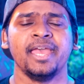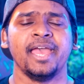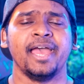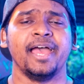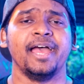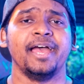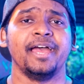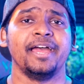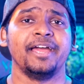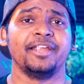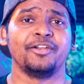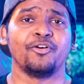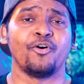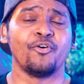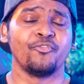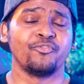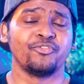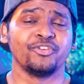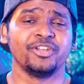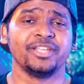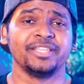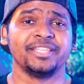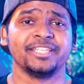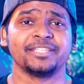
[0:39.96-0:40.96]
and
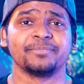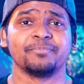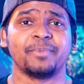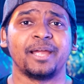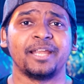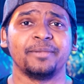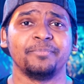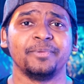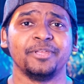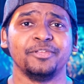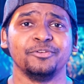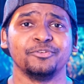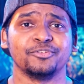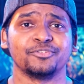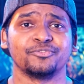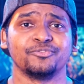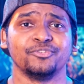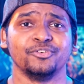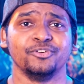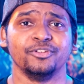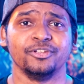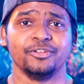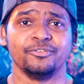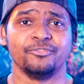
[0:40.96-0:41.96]
hopefully this might be
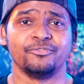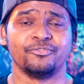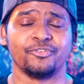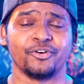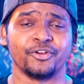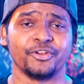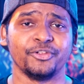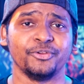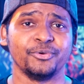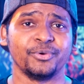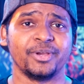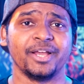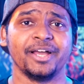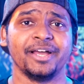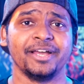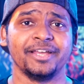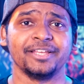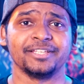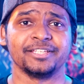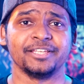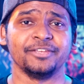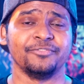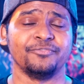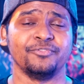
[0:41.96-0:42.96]
useful for you guys
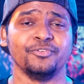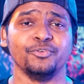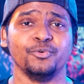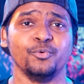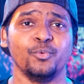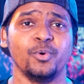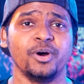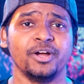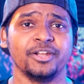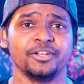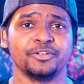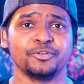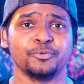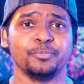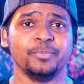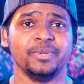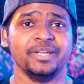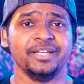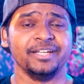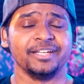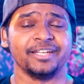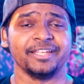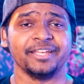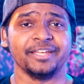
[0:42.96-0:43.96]
if you want to
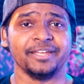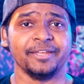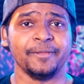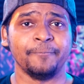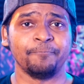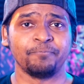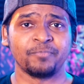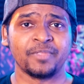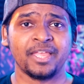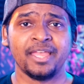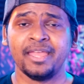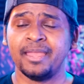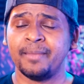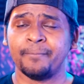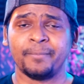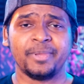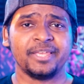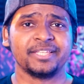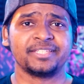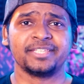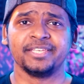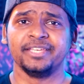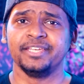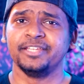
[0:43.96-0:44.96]
build a
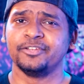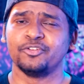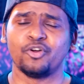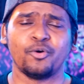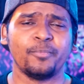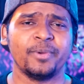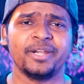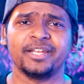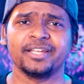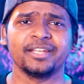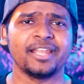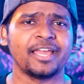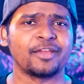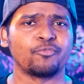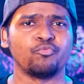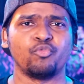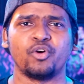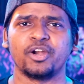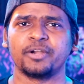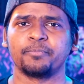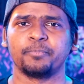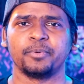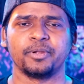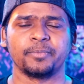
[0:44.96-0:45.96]
PC, no matter like
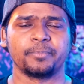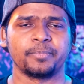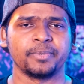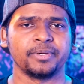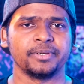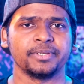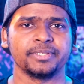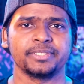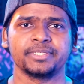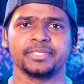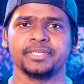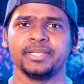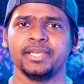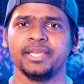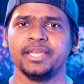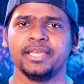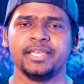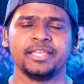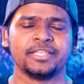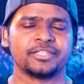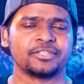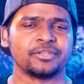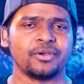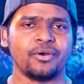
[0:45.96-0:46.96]
what purpose.
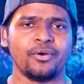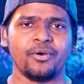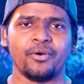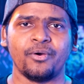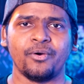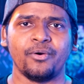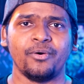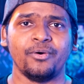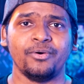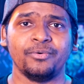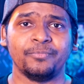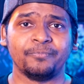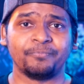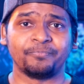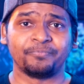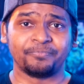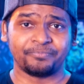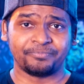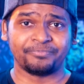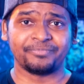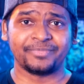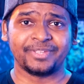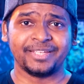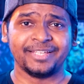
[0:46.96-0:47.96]
So
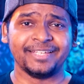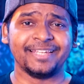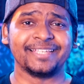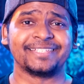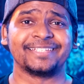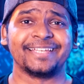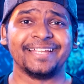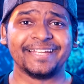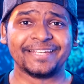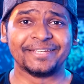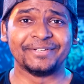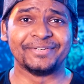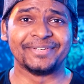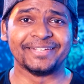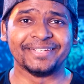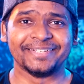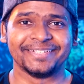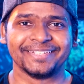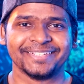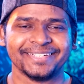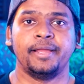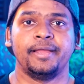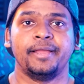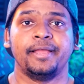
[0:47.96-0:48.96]
let's get into
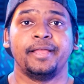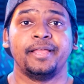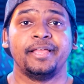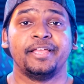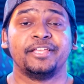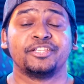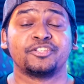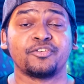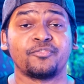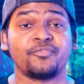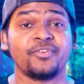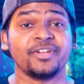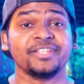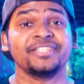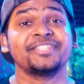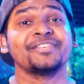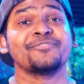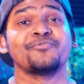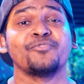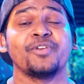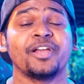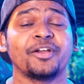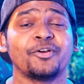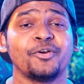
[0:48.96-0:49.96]
it. So first thing
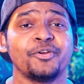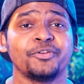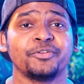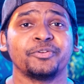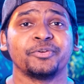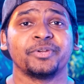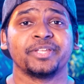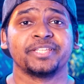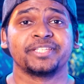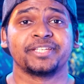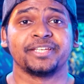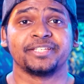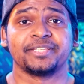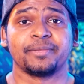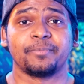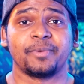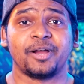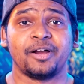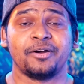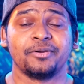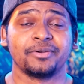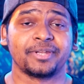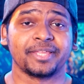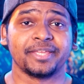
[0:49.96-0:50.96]
we are going to discuss
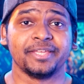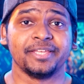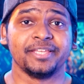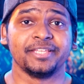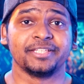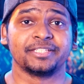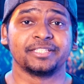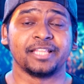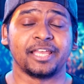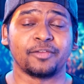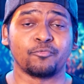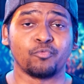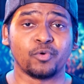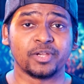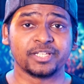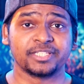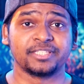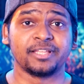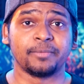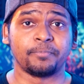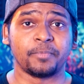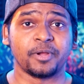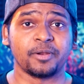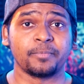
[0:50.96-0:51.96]
about is like what's the
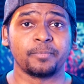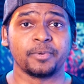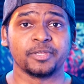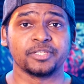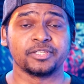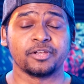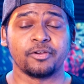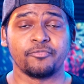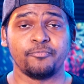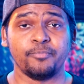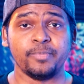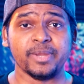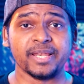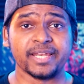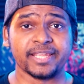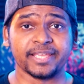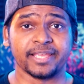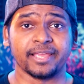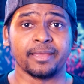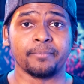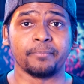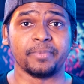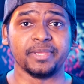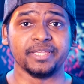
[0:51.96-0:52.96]
purpose of building
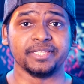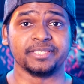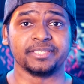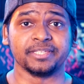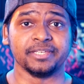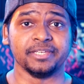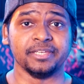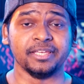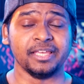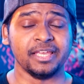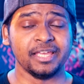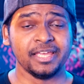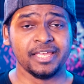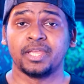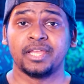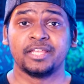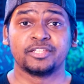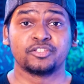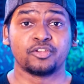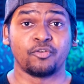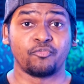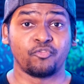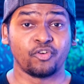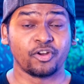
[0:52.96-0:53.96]
a PC.
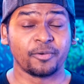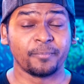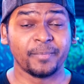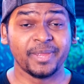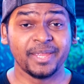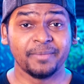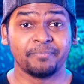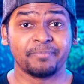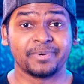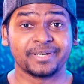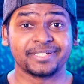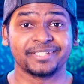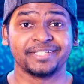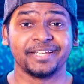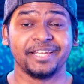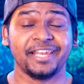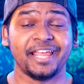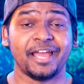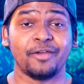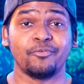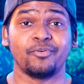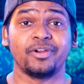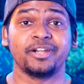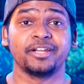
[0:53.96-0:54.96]
So for me personally,
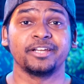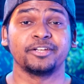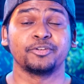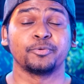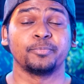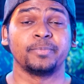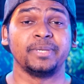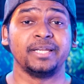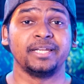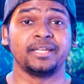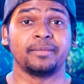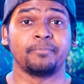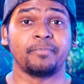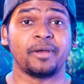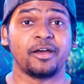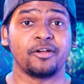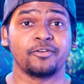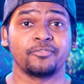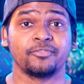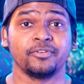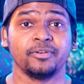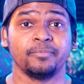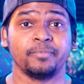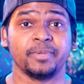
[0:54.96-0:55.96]
I wanted to build a
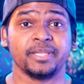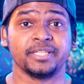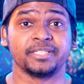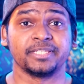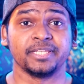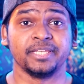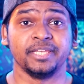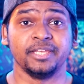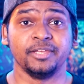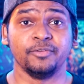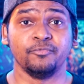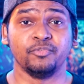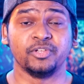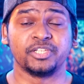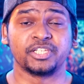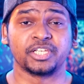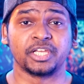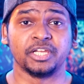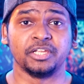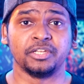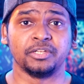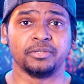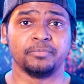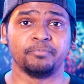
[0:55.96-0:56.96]
powerful PC which
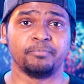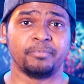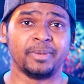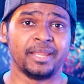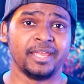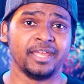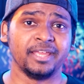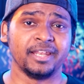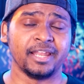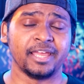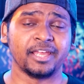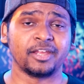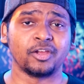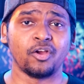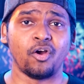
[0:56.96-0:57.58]
can play like